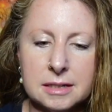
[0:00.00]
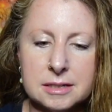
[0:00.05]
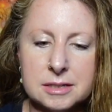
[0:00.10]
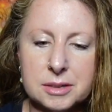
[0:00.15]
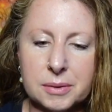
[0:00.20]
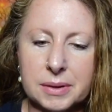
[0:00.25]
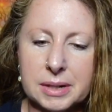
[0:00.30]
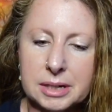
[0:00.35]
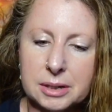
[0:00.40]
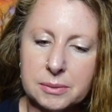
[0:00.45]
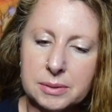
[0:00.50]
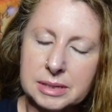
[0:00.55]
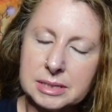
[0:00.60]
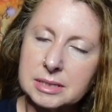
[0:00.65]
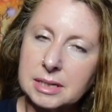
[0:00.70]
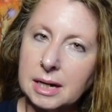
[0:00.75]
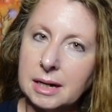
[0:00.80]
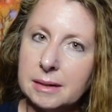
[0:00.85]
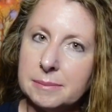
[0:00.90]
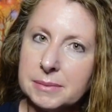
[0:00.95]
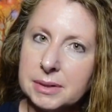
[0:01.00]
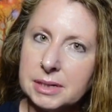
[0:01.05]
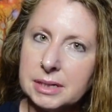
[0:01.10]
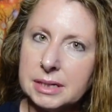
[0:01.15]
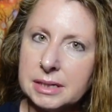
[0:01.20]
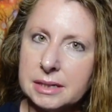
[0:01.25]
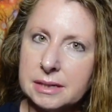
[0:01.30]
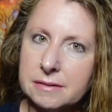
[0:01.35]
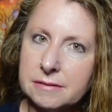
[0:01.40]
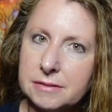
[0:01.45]
So anyways, I'm going
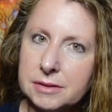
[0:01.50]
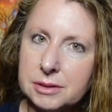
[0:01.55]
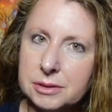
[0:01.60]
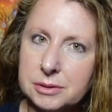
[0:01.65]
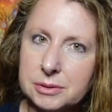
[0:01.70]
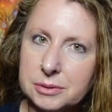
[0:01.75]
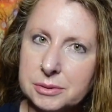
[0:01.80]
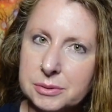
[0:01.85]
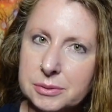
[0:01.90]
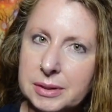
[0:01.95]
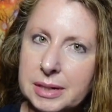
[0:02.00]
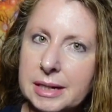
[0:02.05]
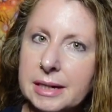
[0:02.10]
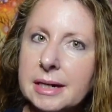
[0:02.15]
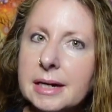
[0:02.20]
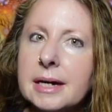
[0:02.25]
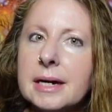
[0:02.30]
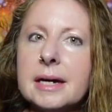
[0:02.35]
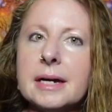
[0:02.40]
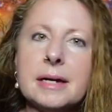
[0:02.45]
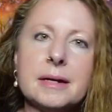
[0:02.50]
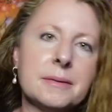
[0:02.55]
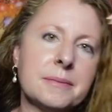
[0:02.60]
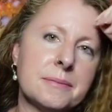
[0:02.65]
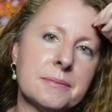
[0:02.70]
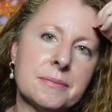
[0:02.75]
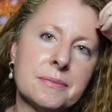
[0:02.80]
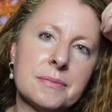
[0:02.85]
to give you a